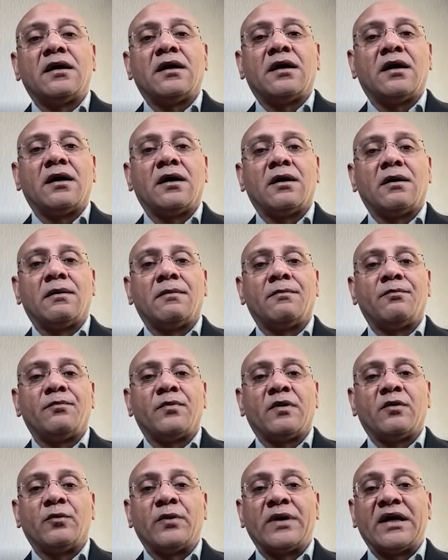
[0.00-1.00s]

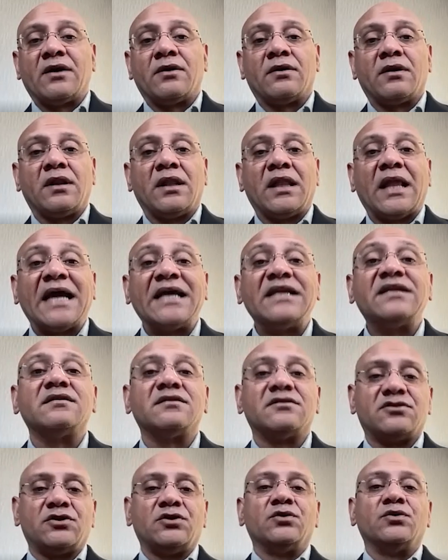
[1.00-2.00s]
where light
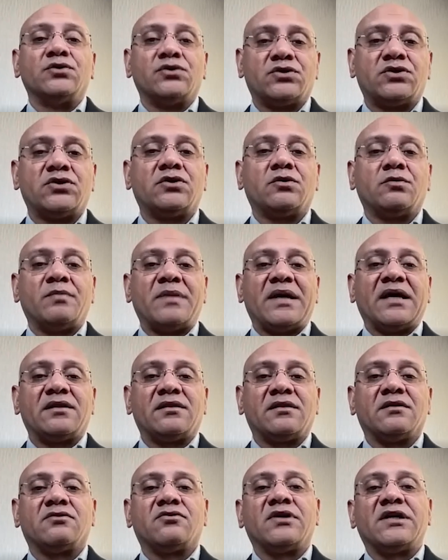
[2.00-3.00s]
is used to
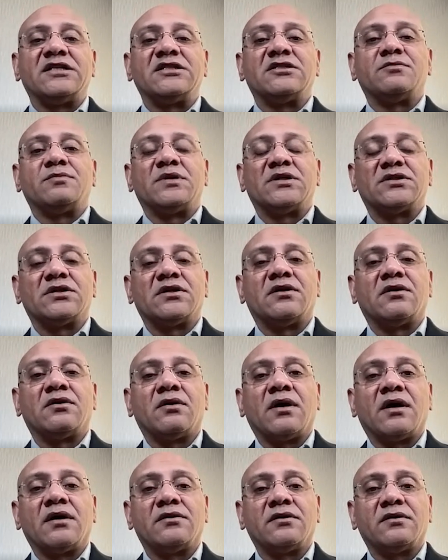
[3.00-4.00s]
make the transmission
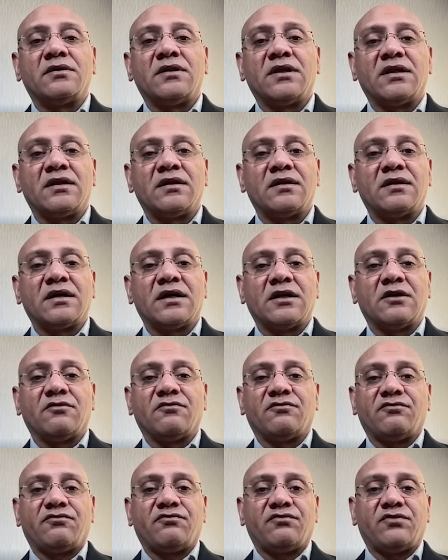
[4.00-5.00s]
rather than kind
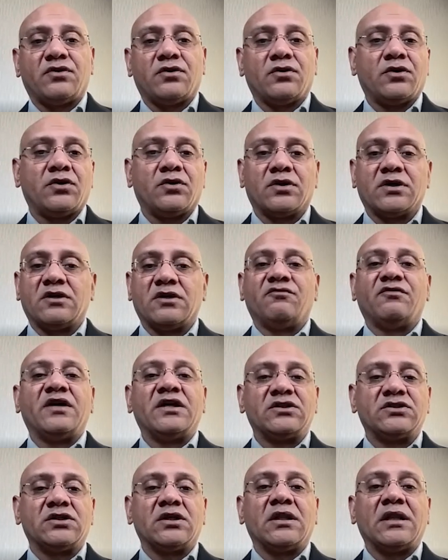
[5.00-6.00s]
of, you know, your
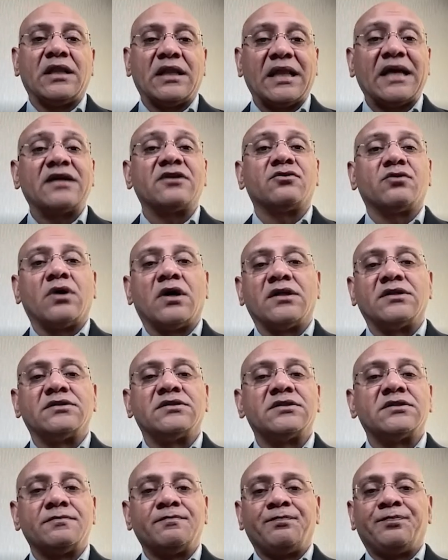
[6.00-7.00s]
conventional electrons,